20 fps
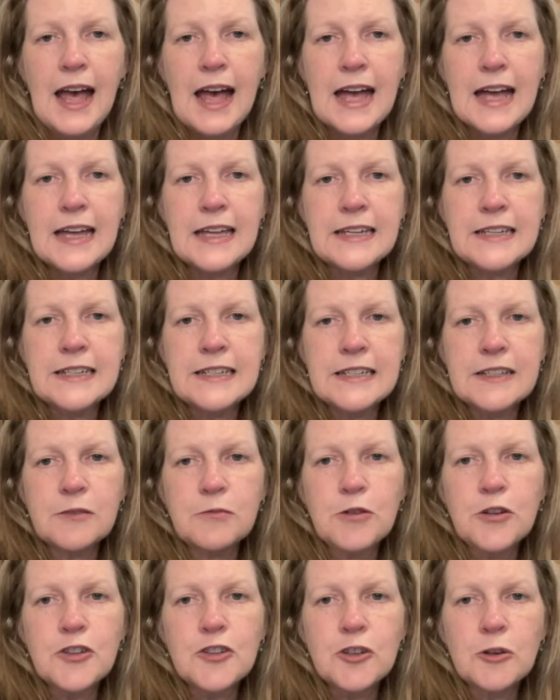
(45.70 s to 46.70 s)
And
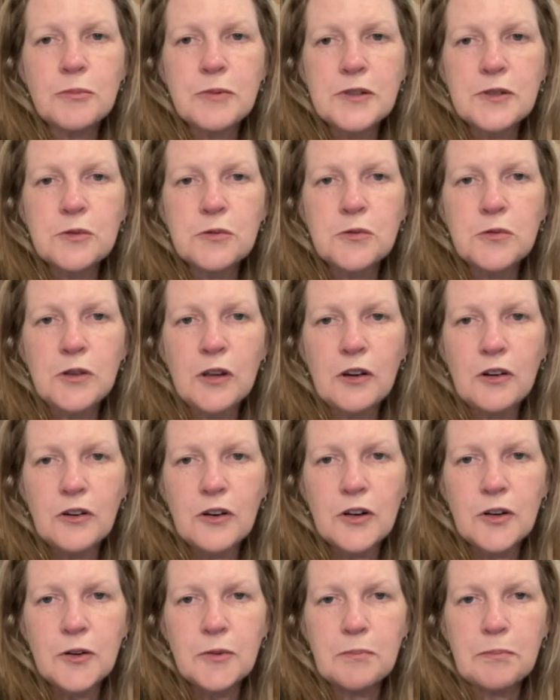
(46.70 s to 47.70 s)
the workshop is
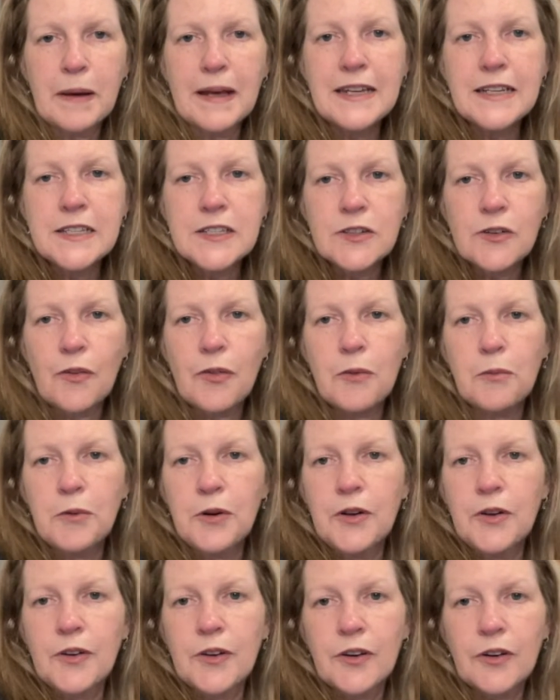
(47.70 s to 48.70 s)
all based on the
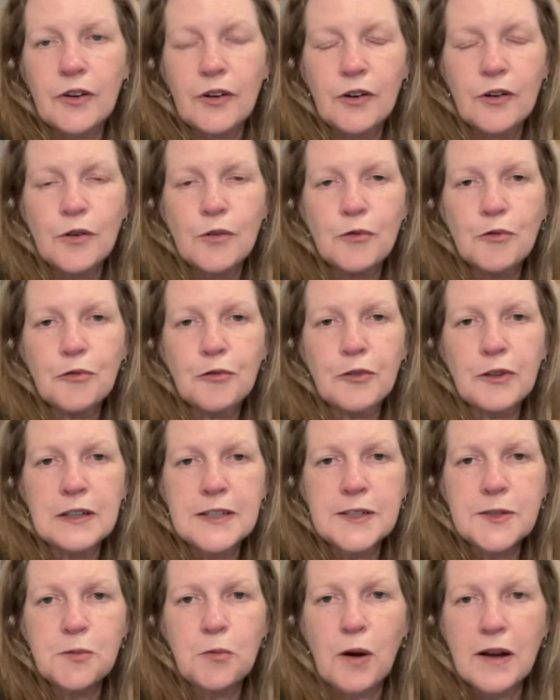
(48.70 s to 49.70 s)
work of
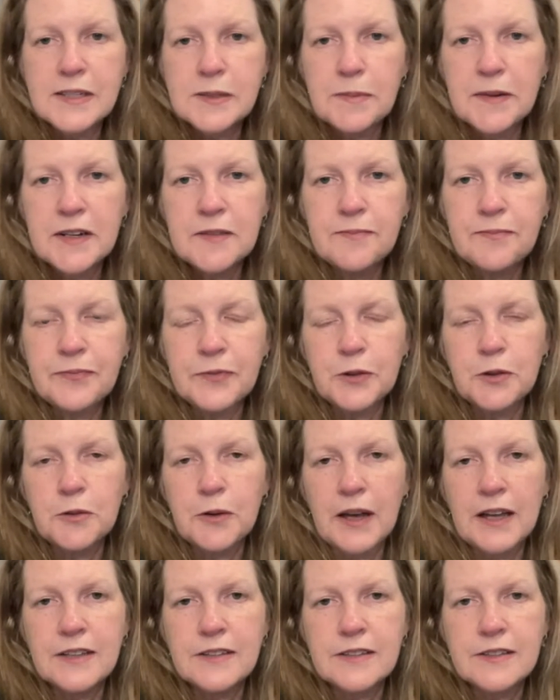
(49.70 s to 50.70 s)
Liz Wiseman, who
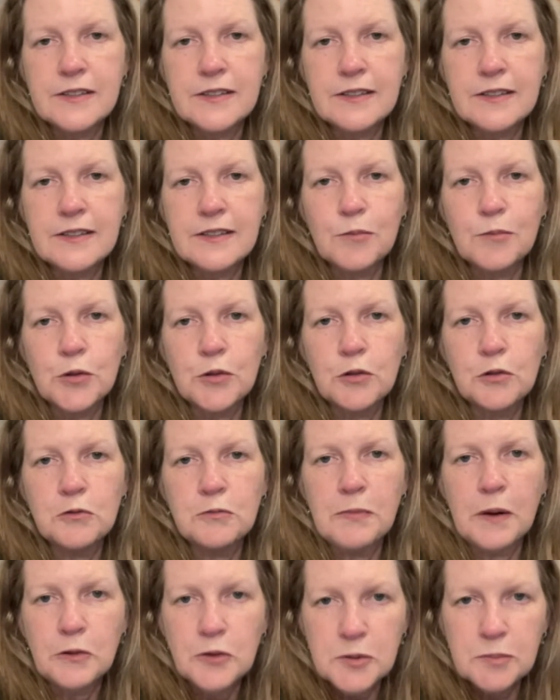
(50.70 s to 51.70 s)
has a book
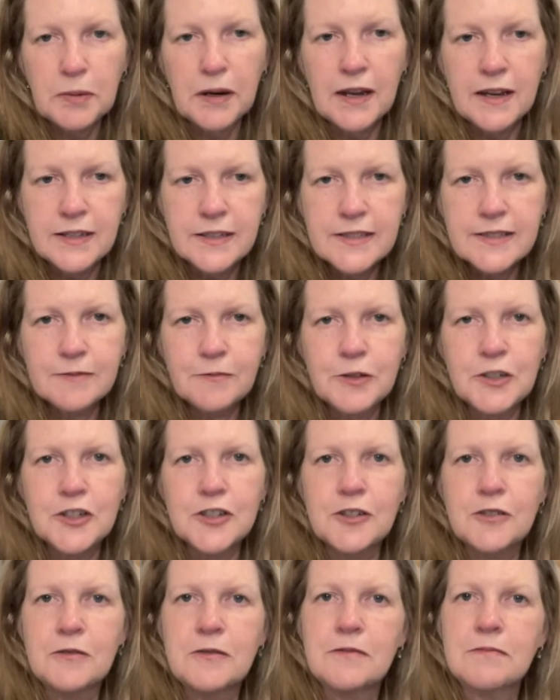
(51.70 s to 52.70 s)
called Multipliers,
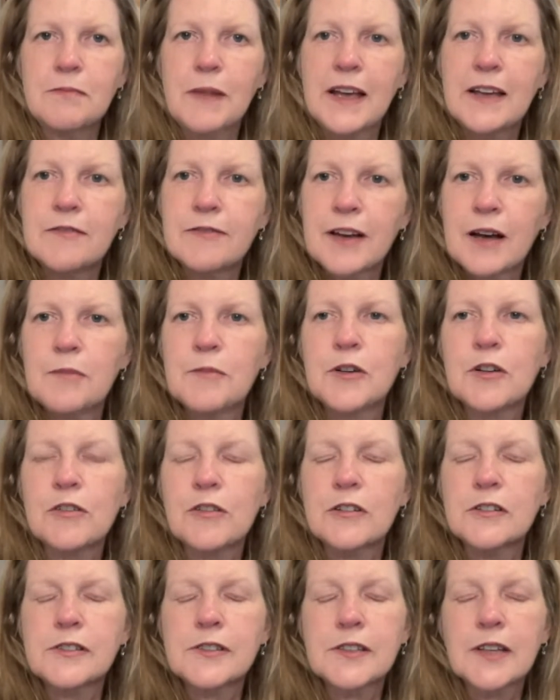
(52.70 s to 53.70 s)
which you may have come
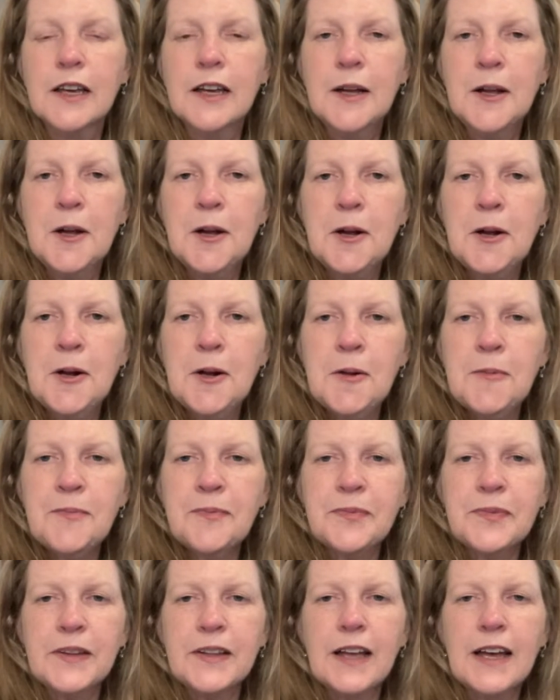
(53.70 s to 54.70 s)
across.
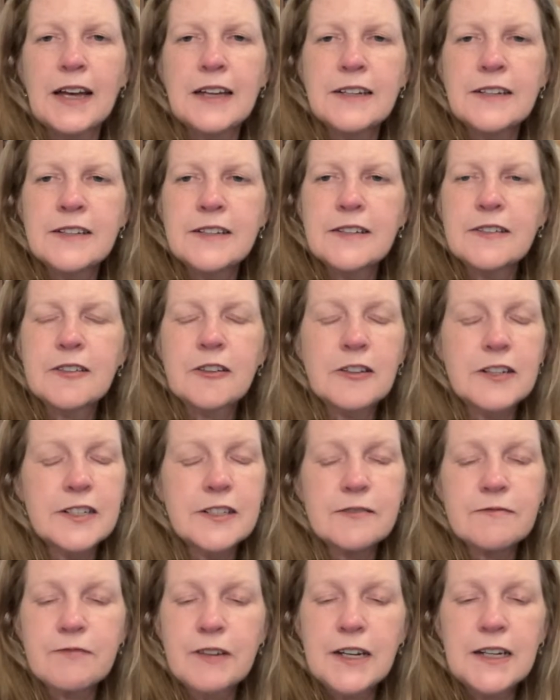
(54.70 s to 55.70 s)
And
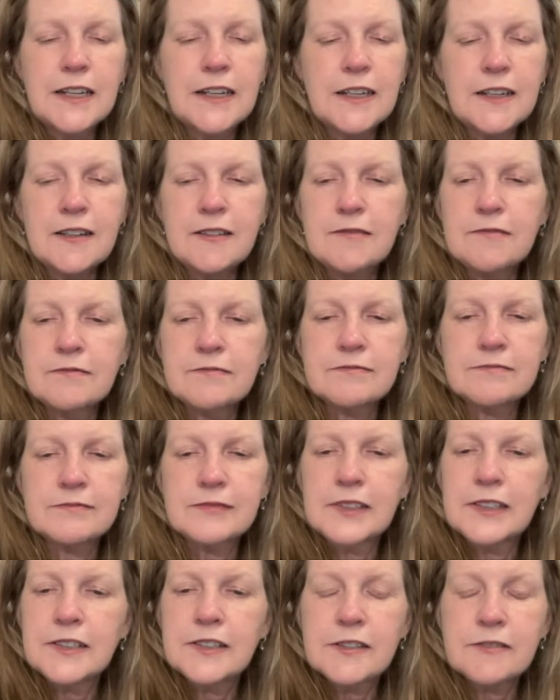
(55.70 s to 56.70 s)
it's really
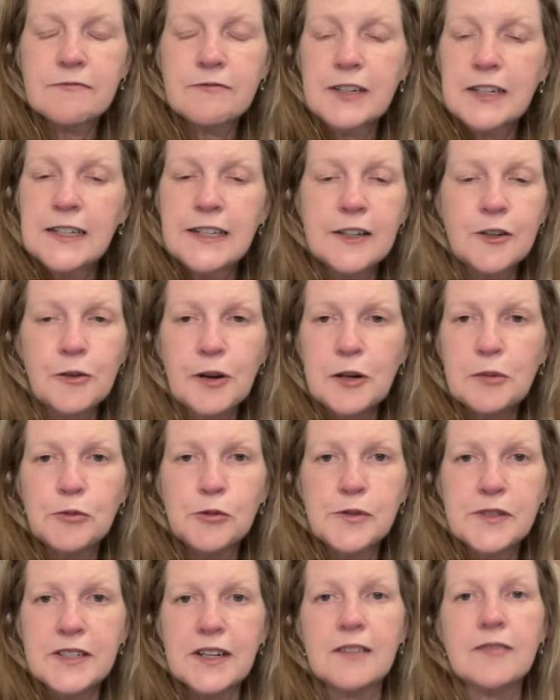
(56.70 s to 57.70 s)

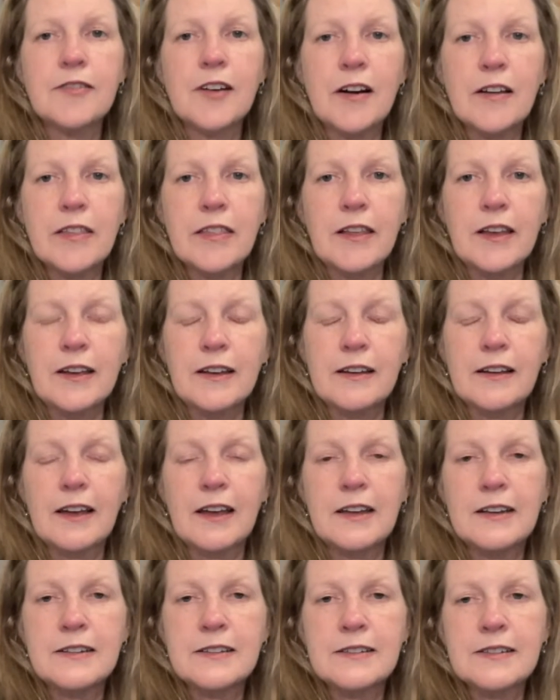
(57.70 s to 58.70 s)
incredible stuff, I think.
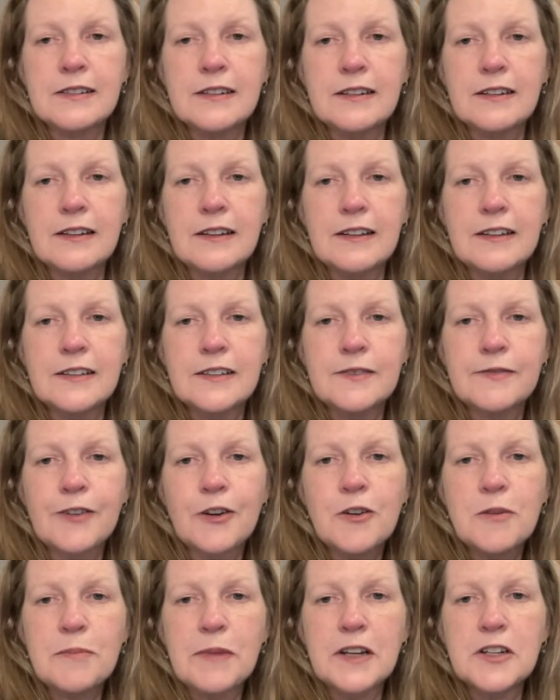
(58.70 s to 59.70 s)
And it's
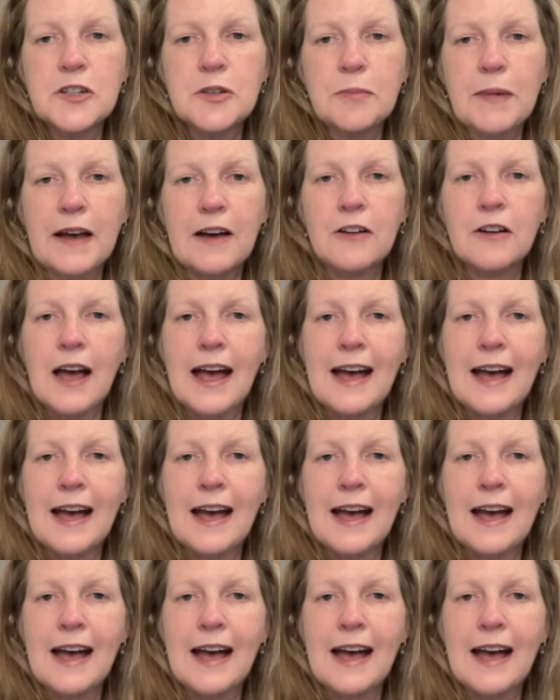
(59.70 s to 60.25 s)
very much about